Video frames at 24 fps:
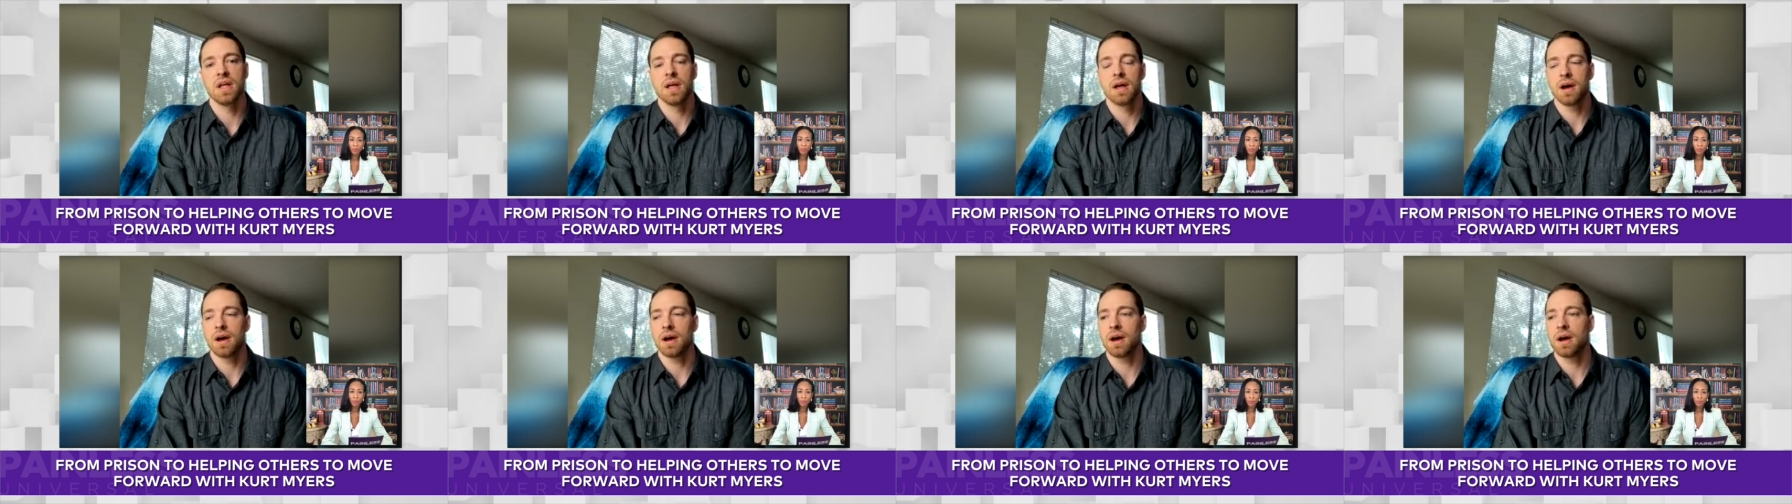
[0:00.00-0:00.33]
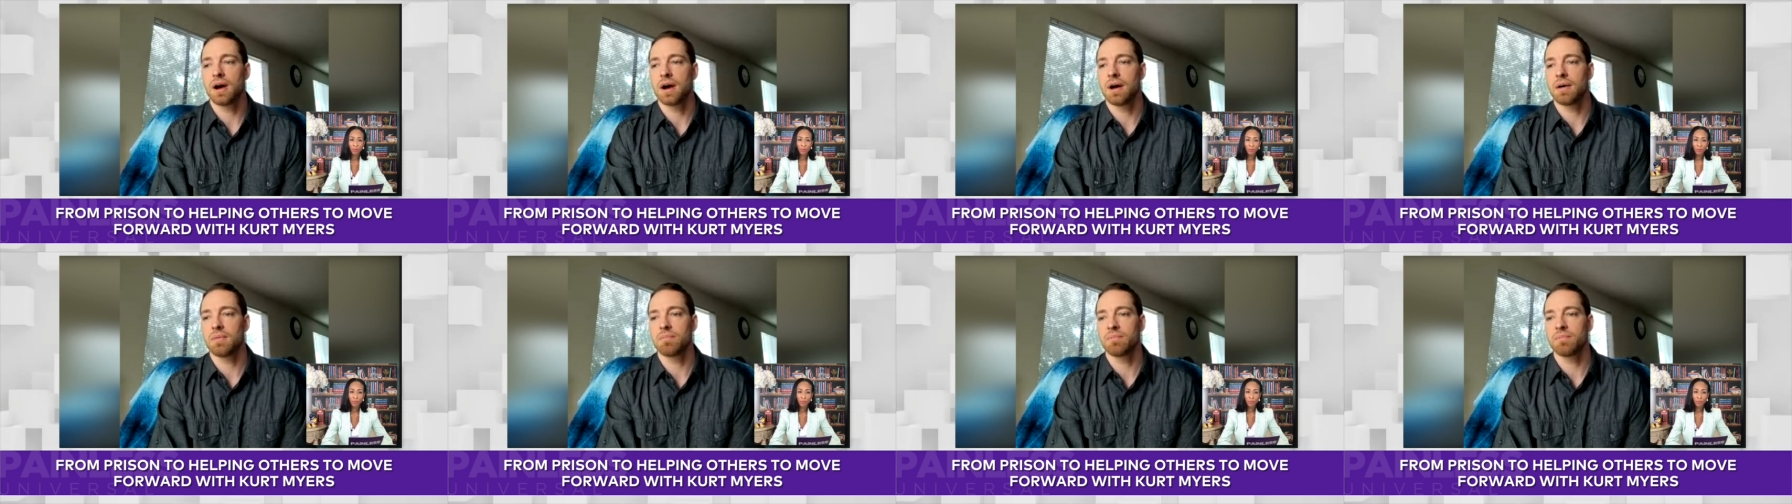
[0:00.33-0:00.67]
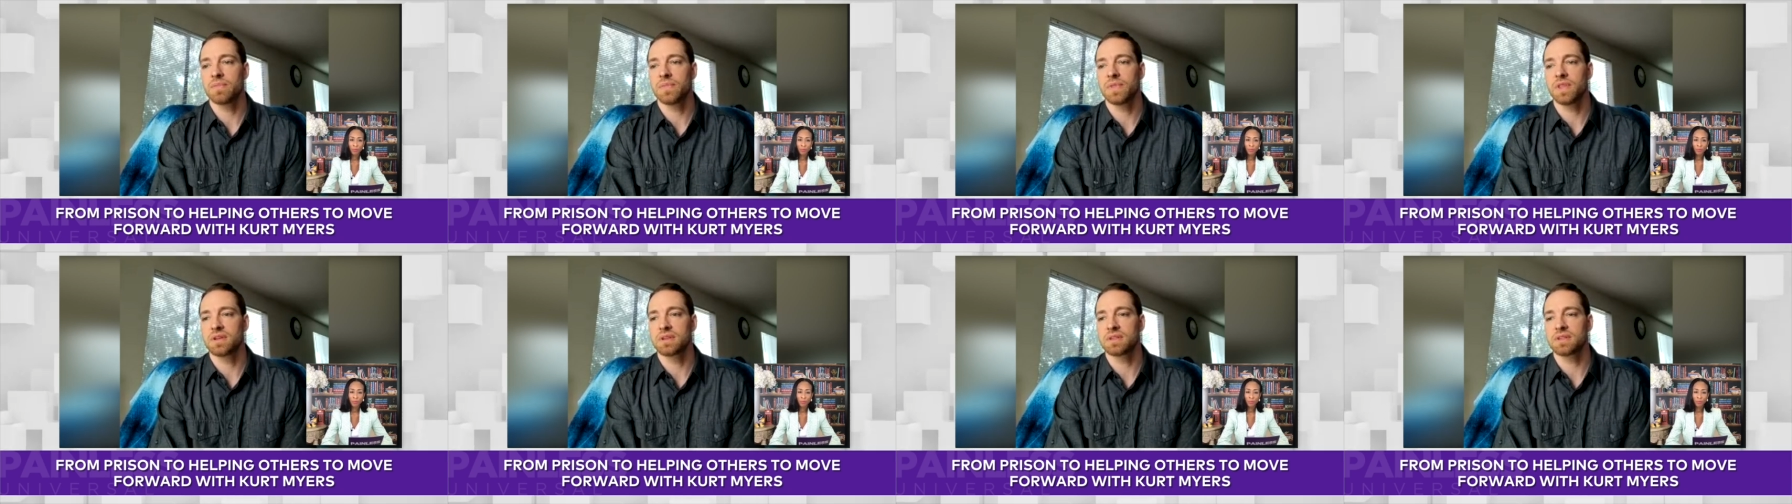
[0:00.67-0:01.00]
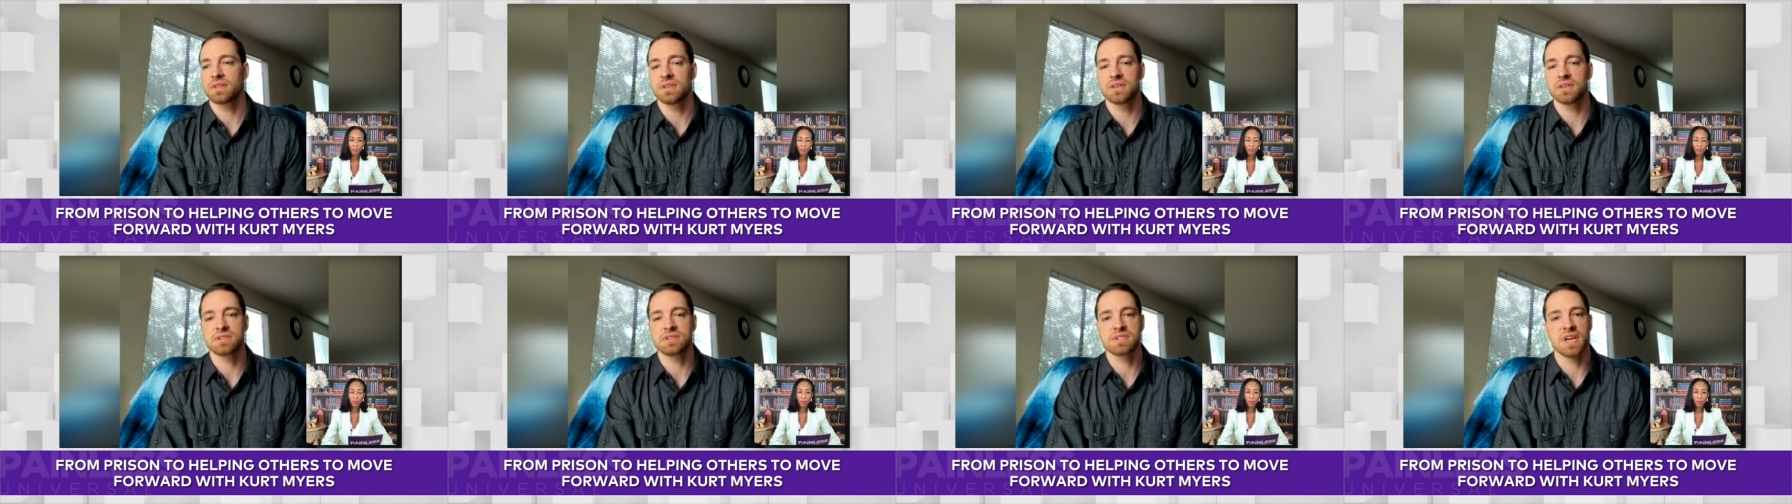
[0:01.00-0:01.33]
mm-hmm. um, the,
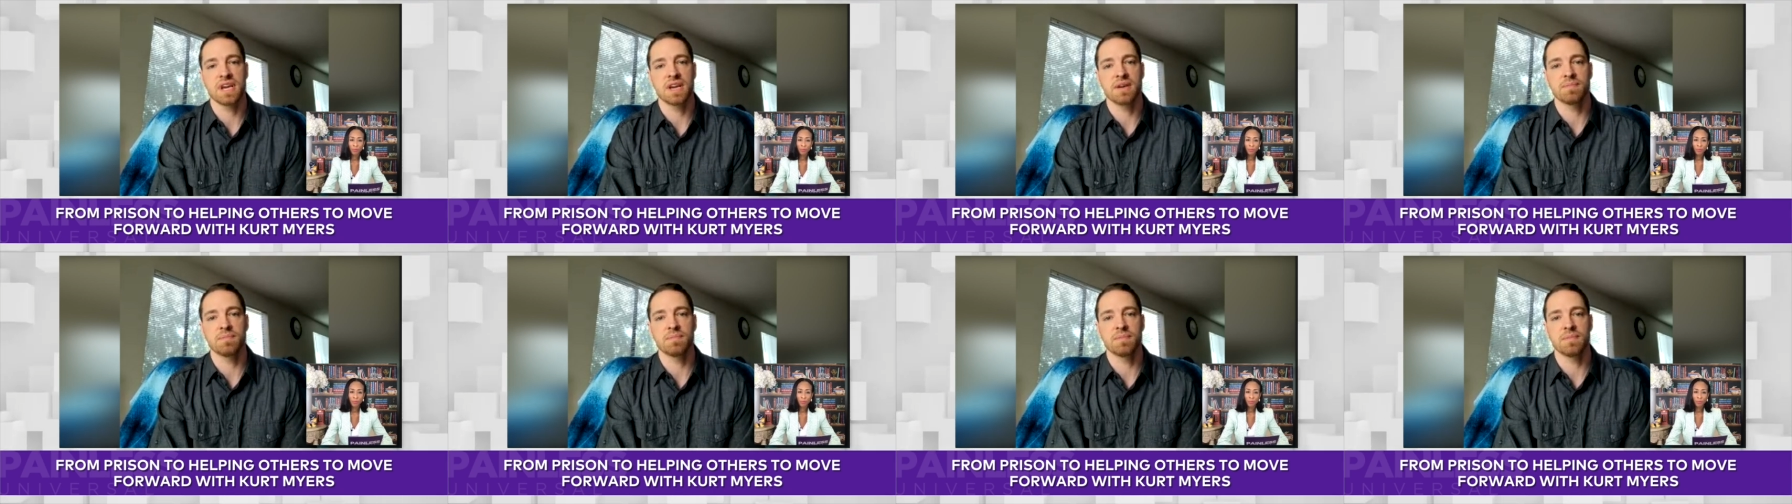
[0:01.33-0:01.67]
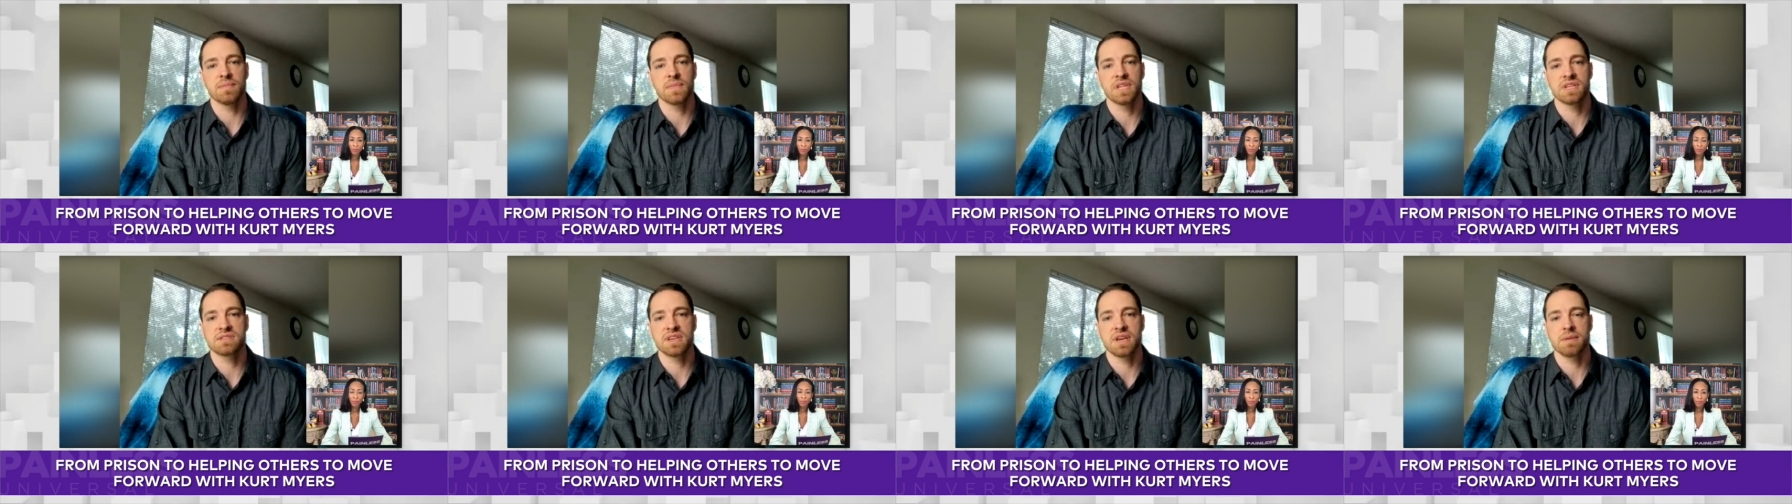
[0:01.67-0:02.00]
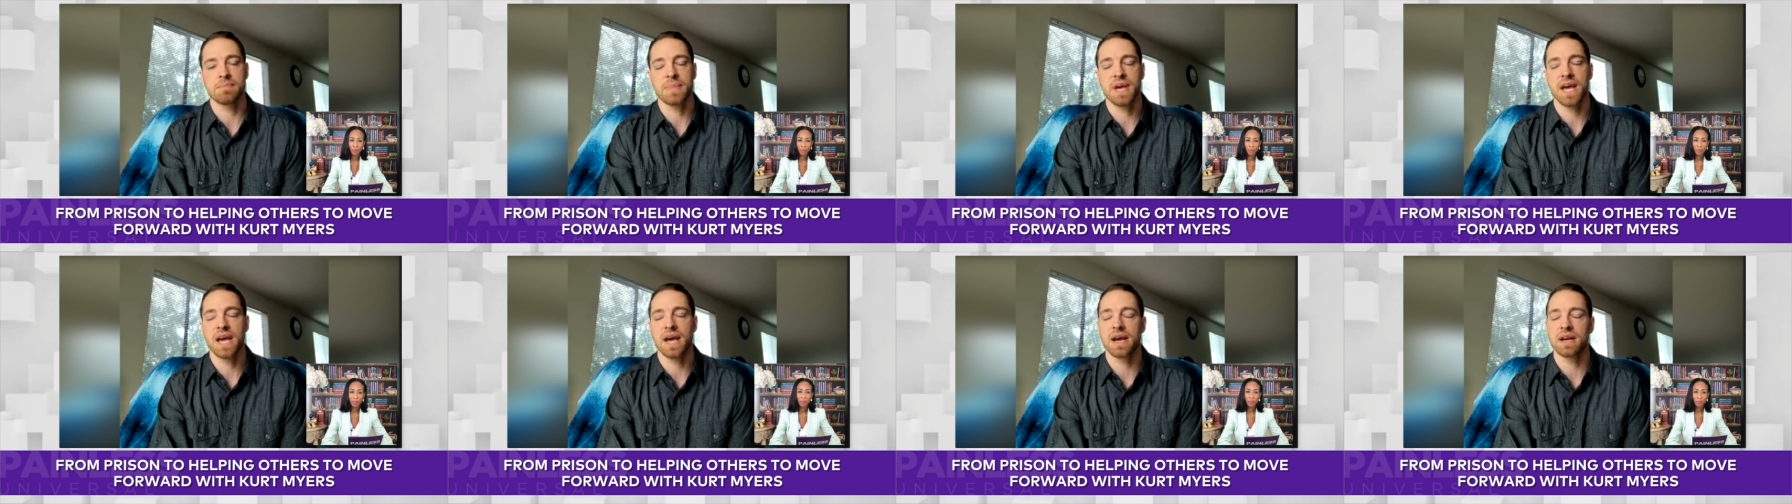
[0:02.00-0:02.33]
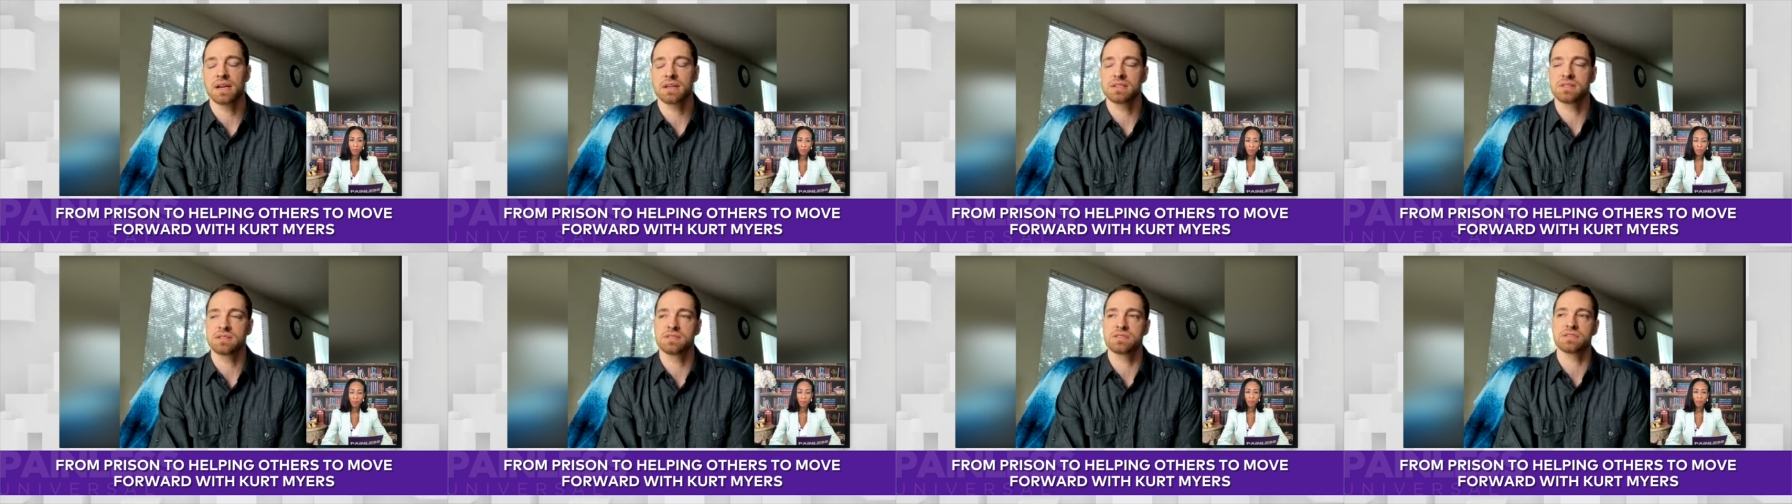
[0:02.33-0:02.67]
the, same the same
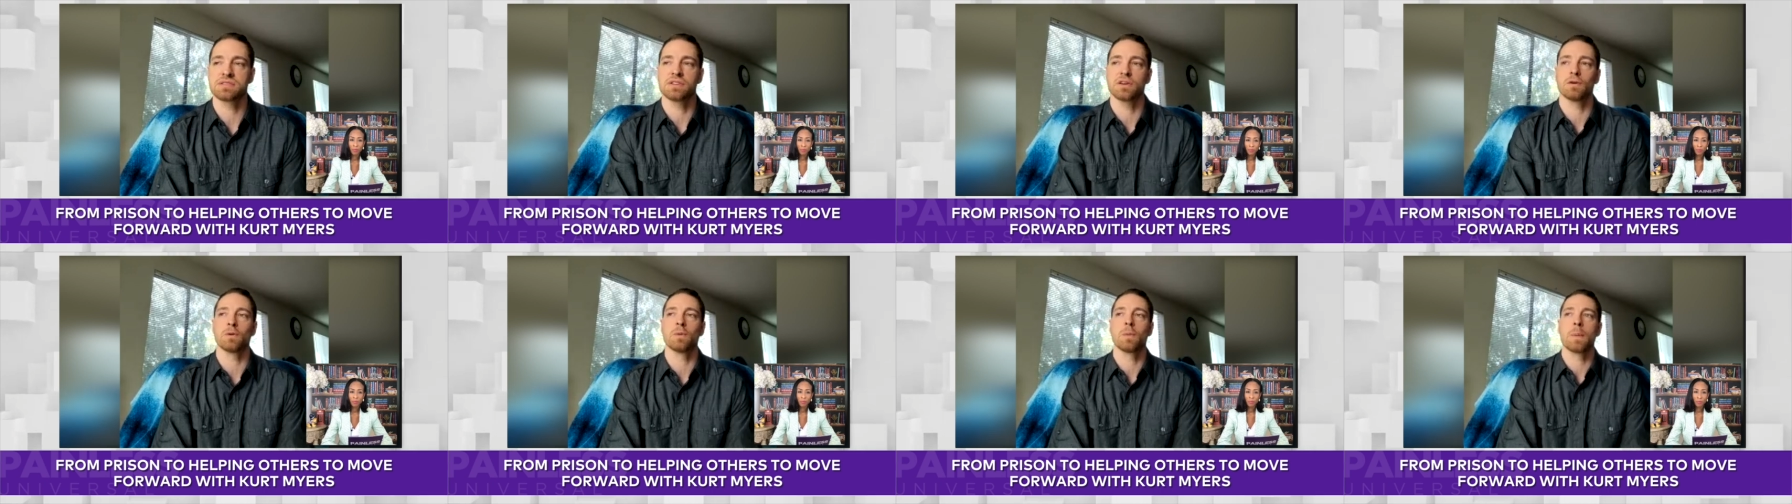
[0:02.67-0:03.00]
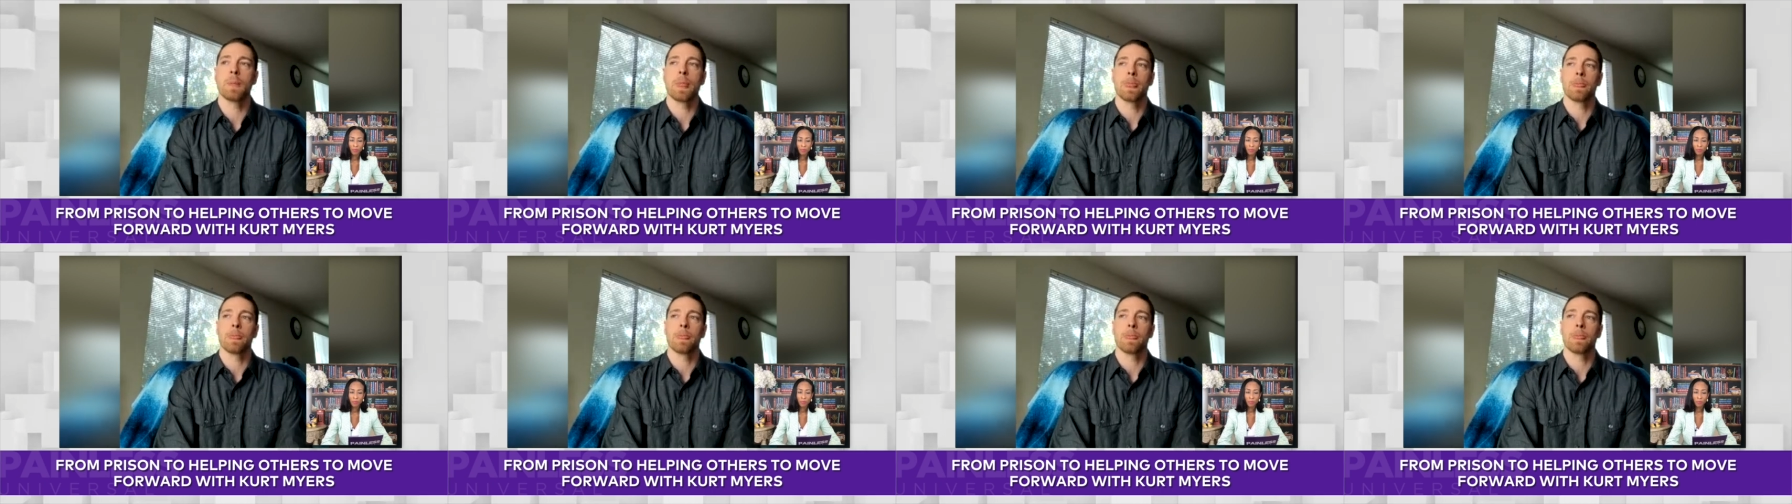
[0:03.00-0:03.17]
act and so